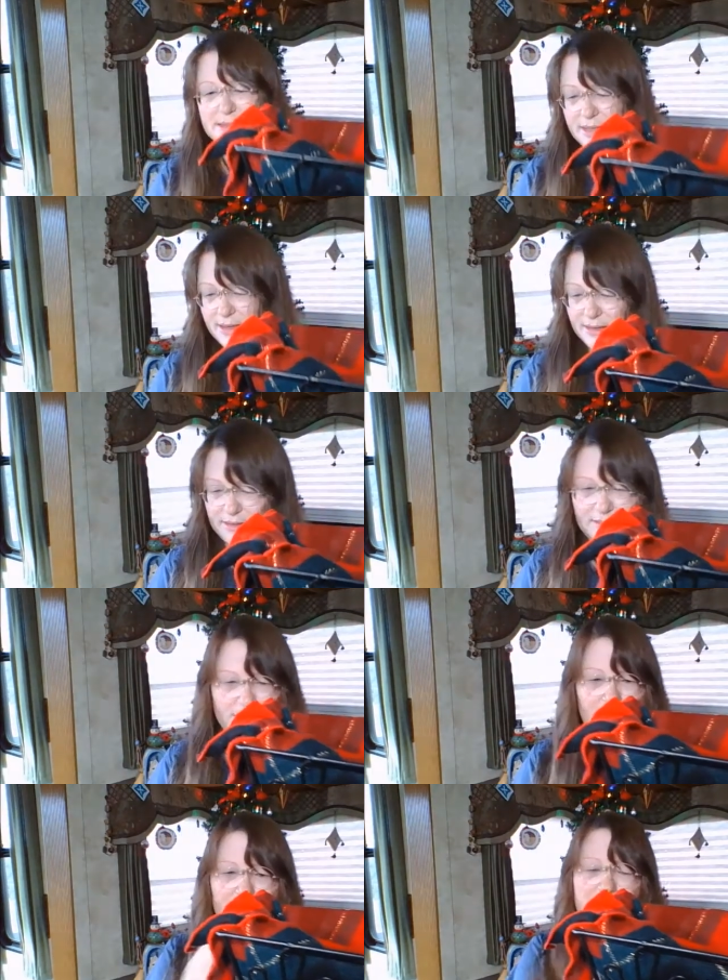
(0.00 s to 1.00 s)
has
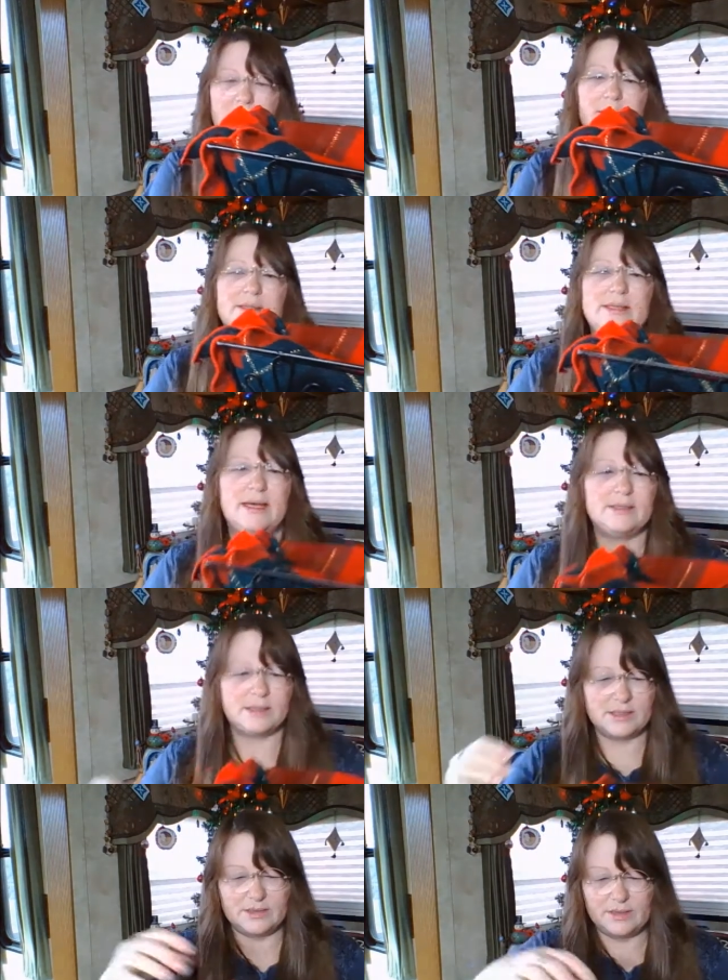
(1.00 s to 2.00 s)
my hair
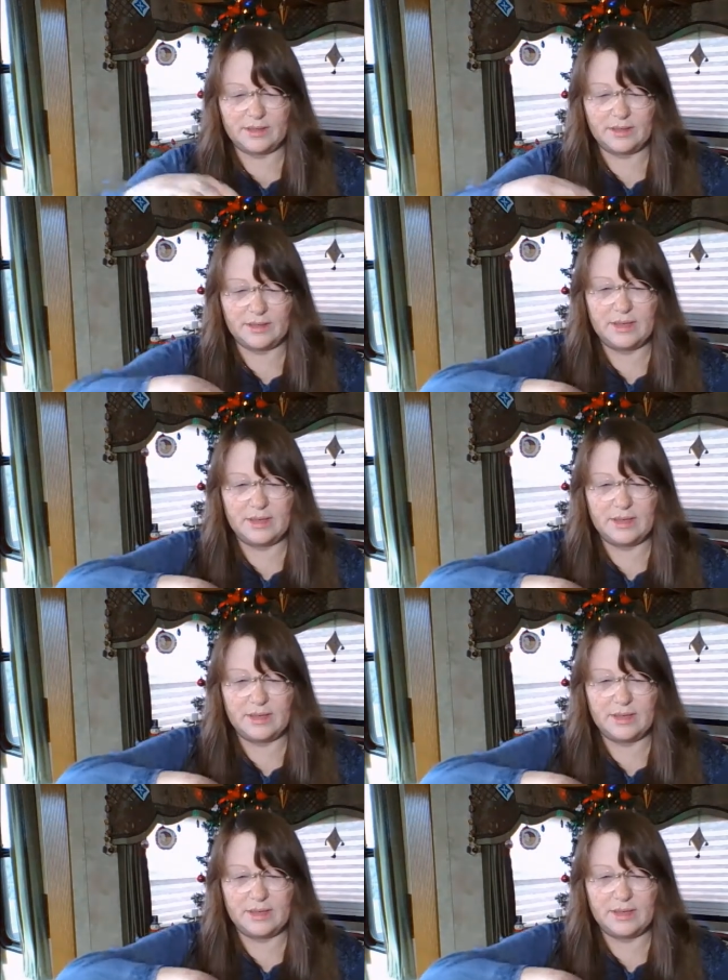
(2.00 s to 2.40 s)
attached to it,